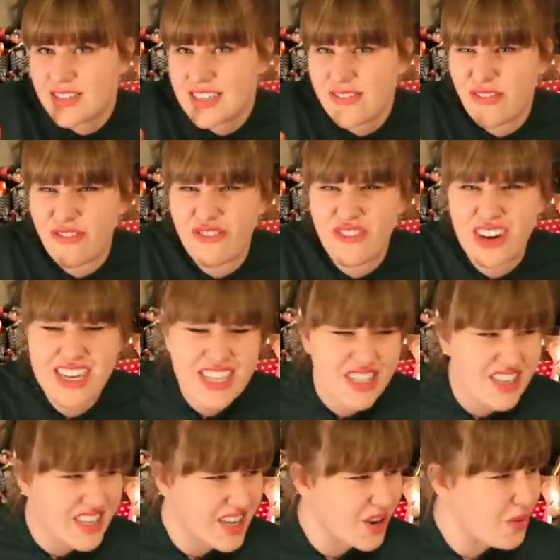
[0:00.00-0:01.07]
wasn't even funny,
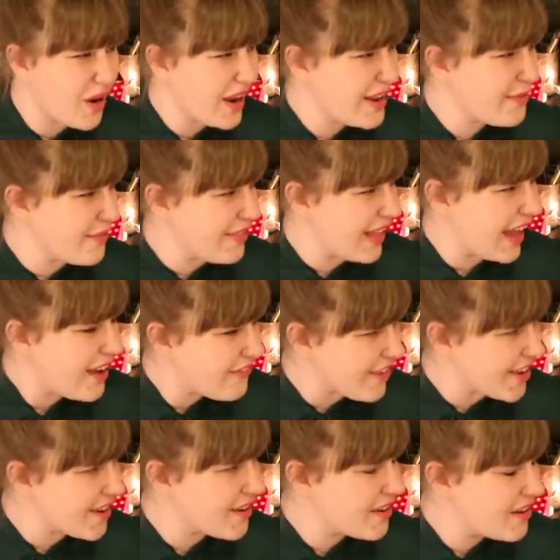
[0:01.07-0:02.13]
Chantal. Why are you
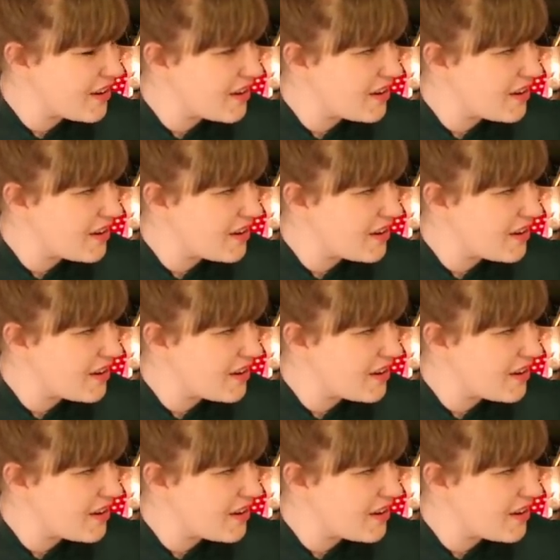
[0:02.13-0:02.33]
laughing?